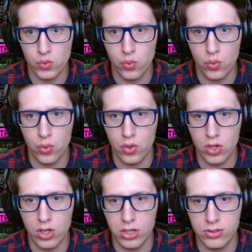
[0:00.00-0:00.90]

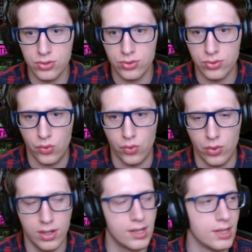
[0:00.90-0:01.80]

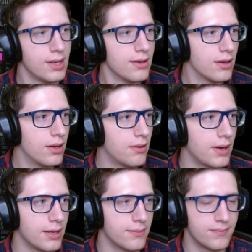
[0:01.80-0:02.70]
Whoa!
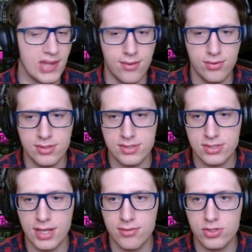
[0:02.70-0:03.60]
Alright, that was,
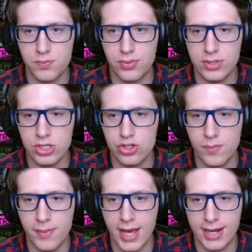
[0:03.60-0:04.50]
that was pretty
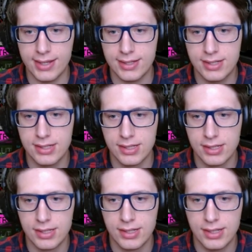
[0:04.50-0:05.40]
dramatic.
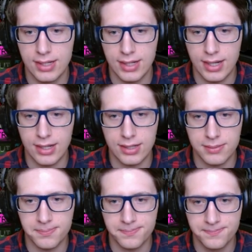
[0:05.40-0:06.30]

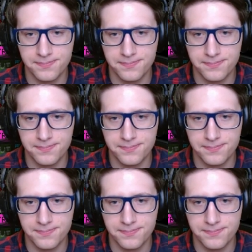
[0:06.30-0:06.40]
Um...